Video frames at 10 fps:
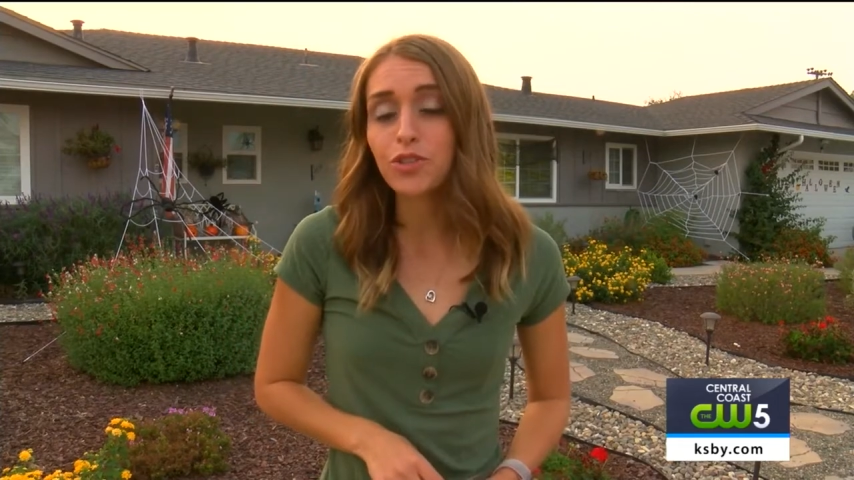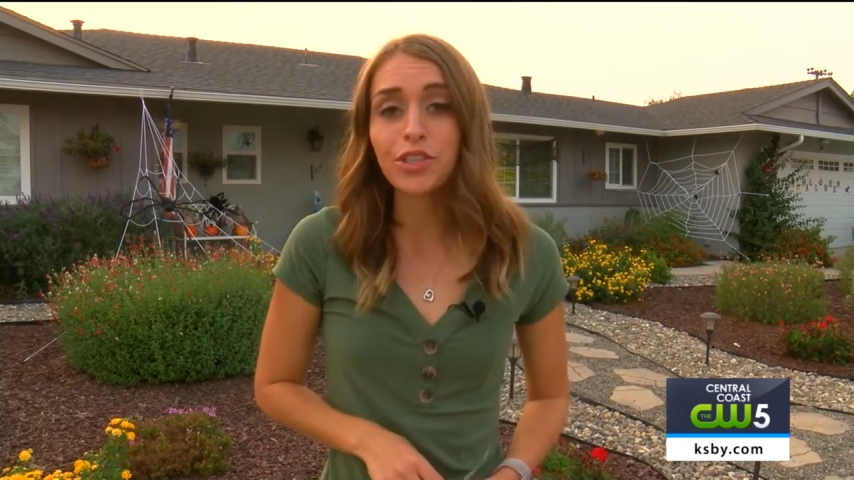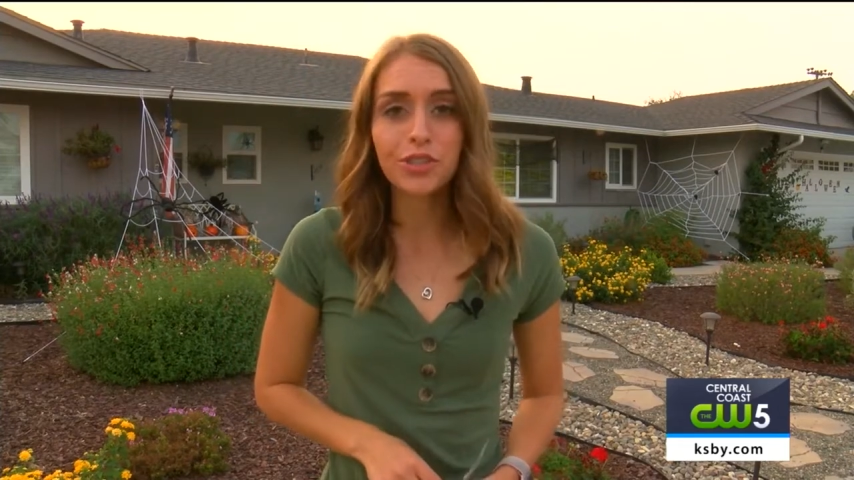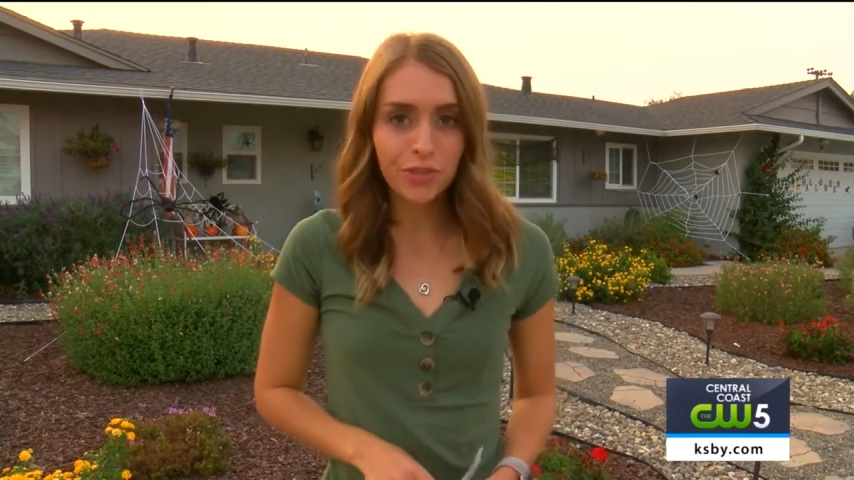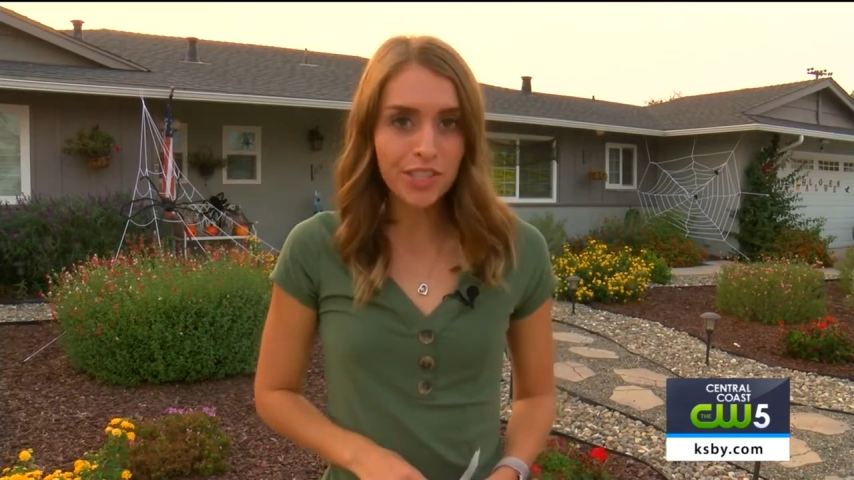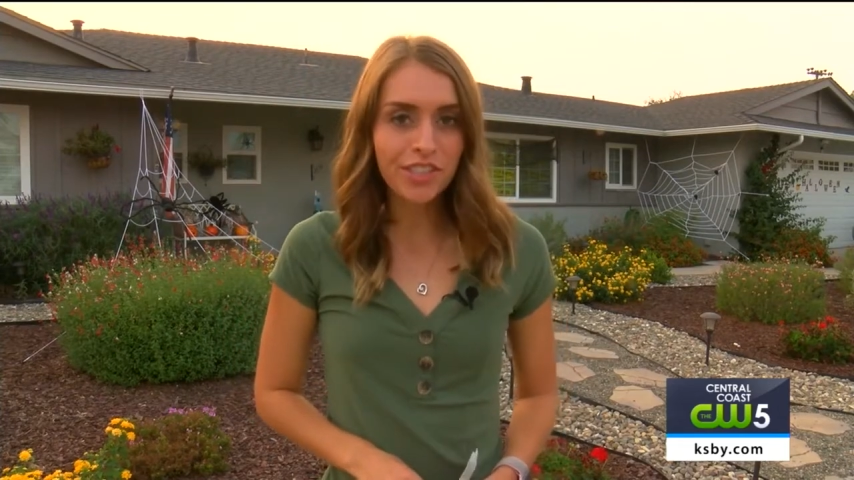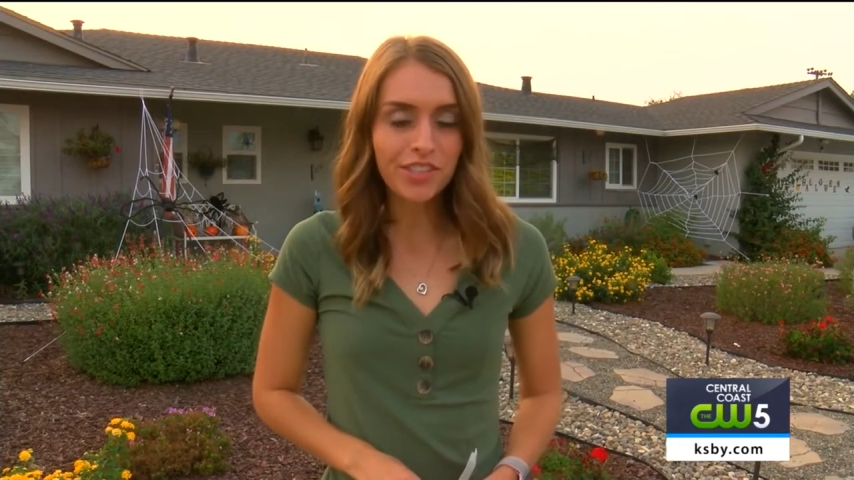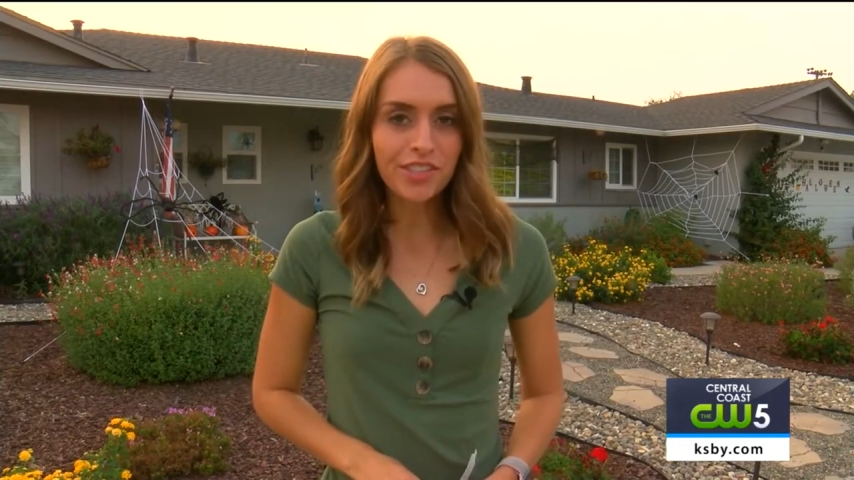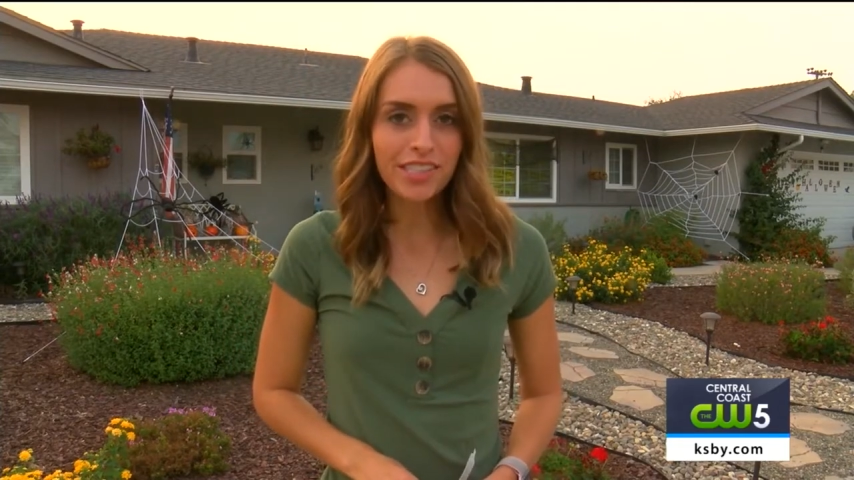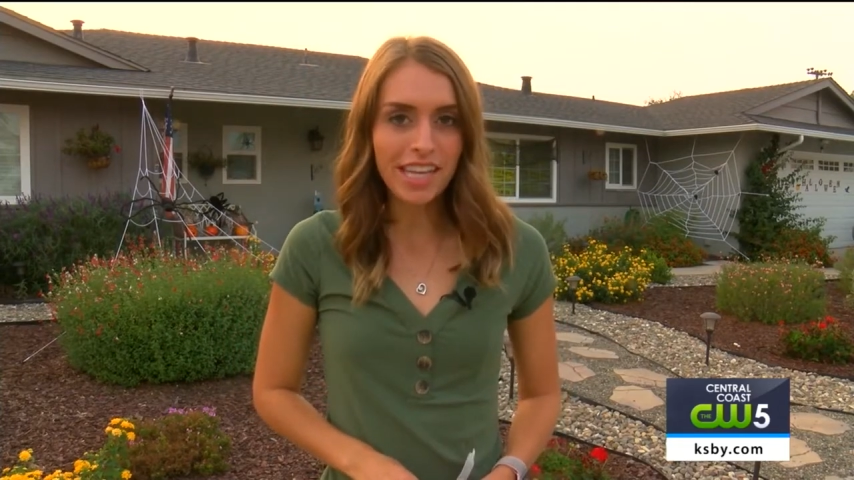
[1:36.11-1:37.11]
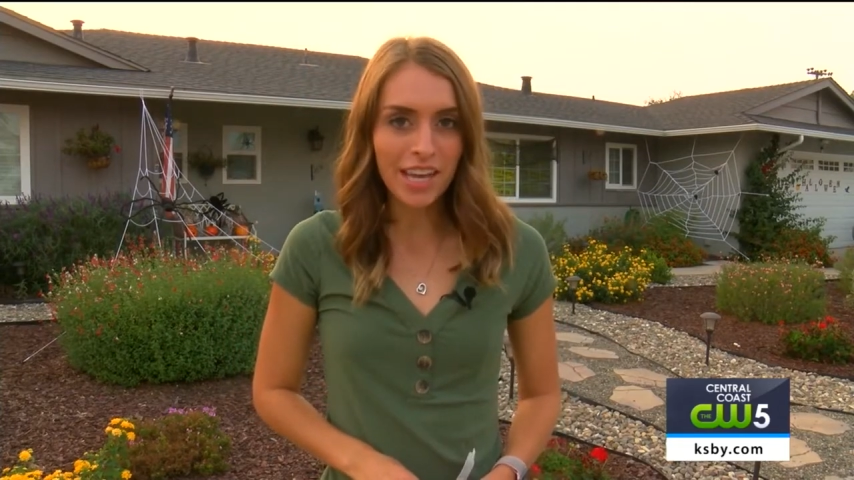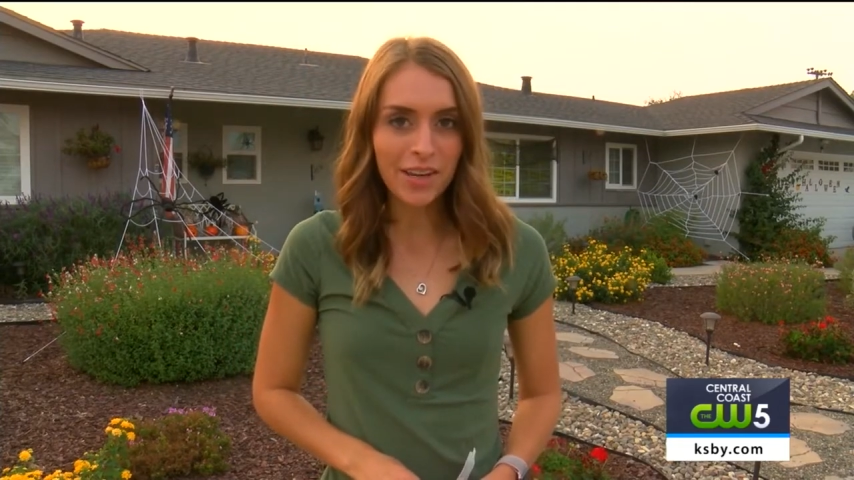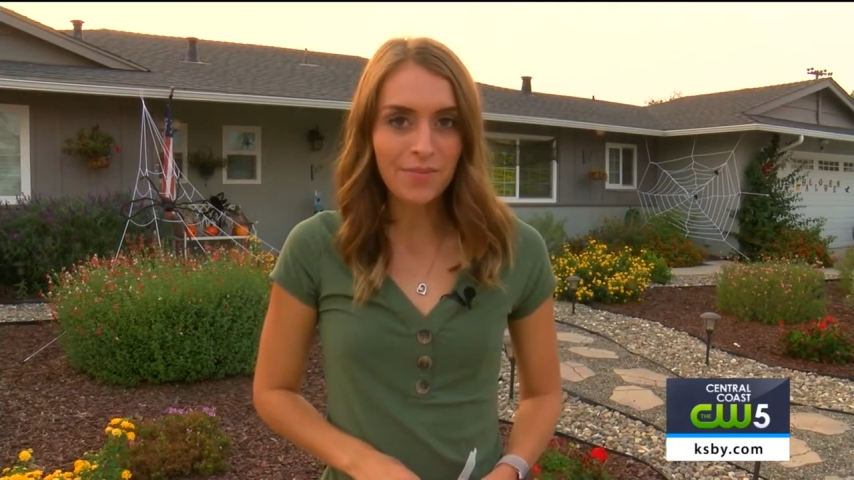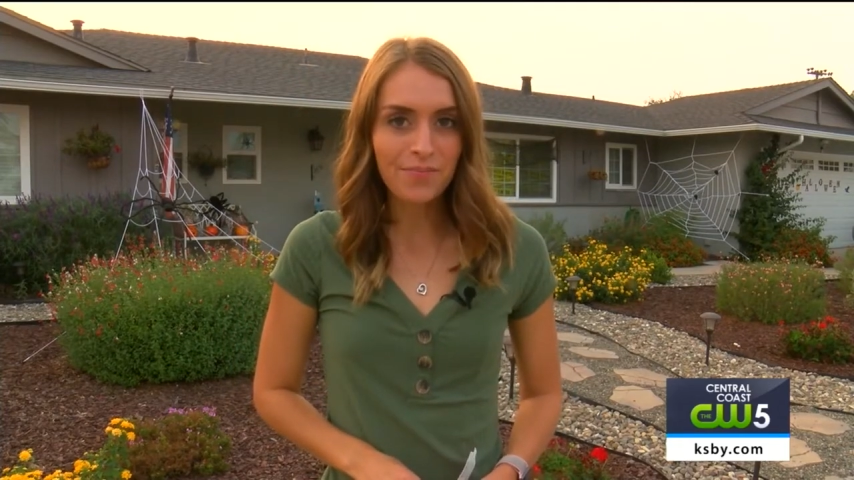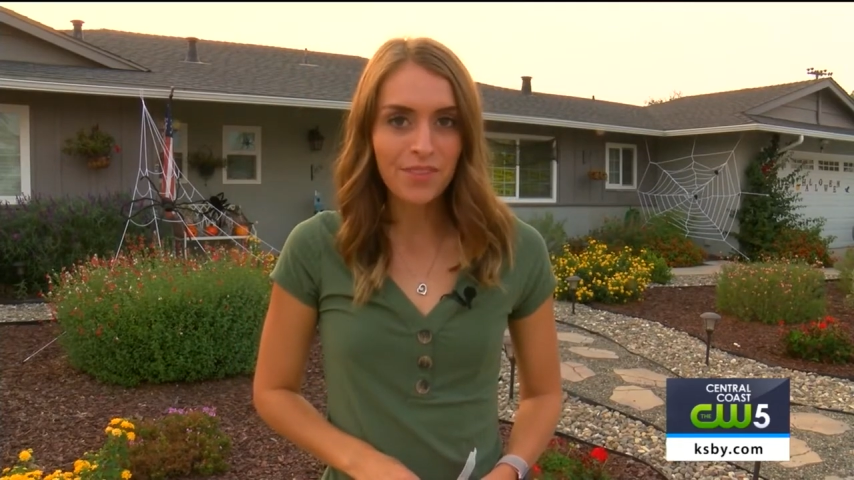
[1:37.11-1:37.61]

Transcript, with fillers: trick-or-treaters to take.